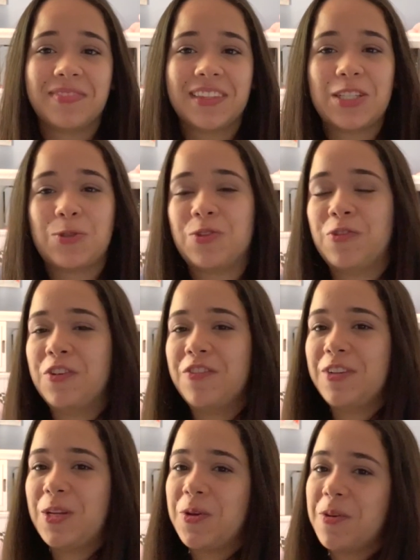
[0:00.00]
This was a fun
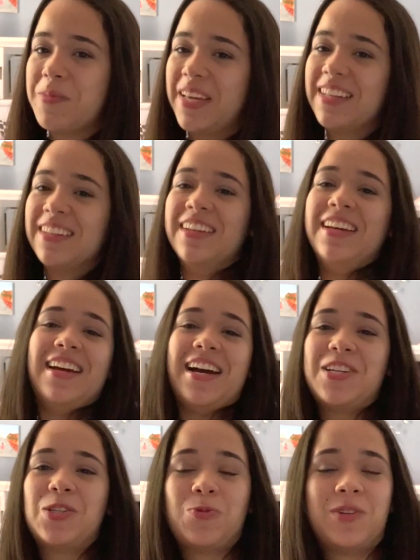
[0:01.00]
video to make.
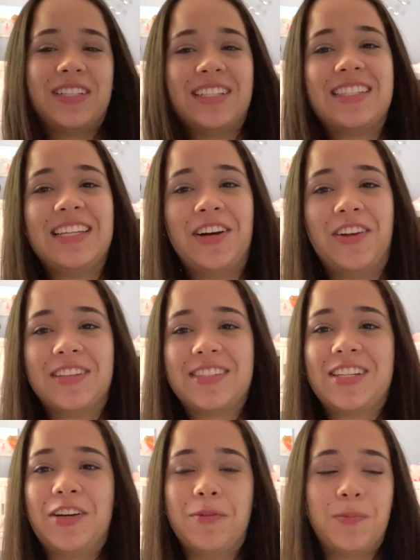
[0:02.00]
I just wanted to say all this
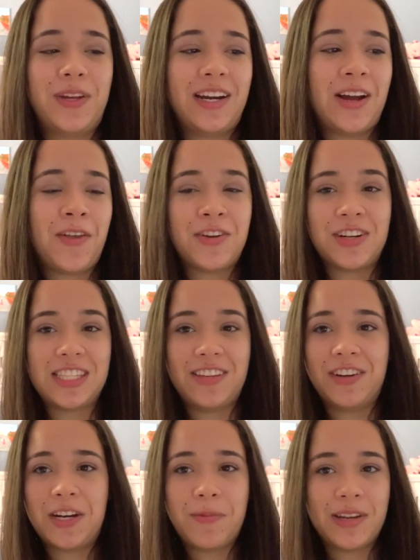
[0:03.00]
stuff and put it out there to see
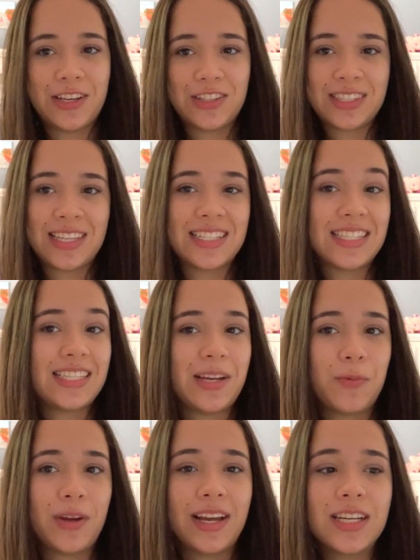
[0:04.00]
if anybody else thinks the
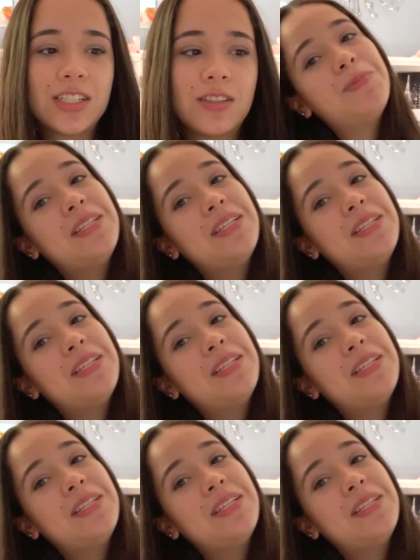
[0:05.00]
same way I do.